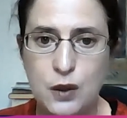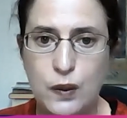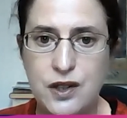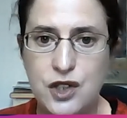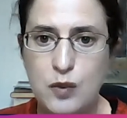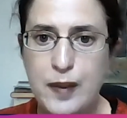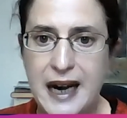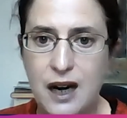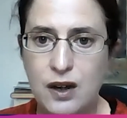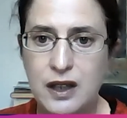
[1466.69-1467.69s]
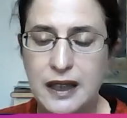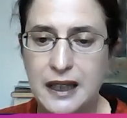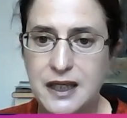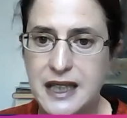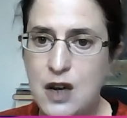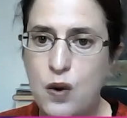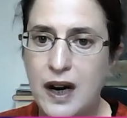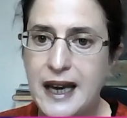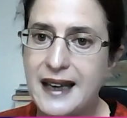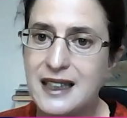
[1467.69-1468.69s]
when Jim Power and
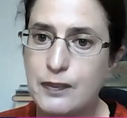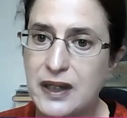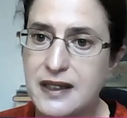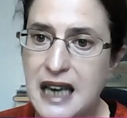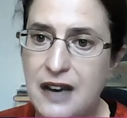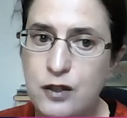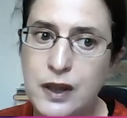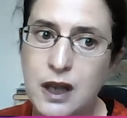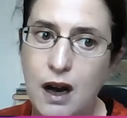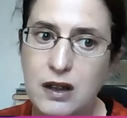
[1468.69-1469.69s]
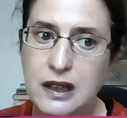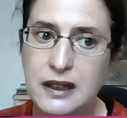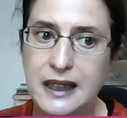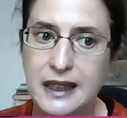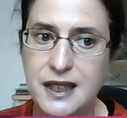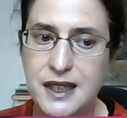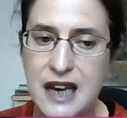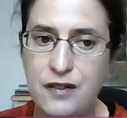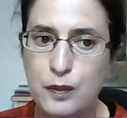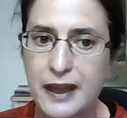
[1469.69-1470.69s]
EY experts Kevin McLoughlin and
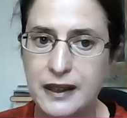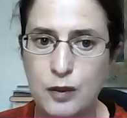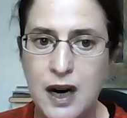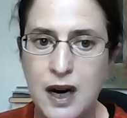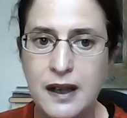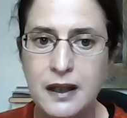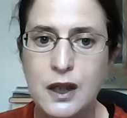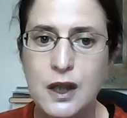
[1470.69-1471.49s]
David McNamara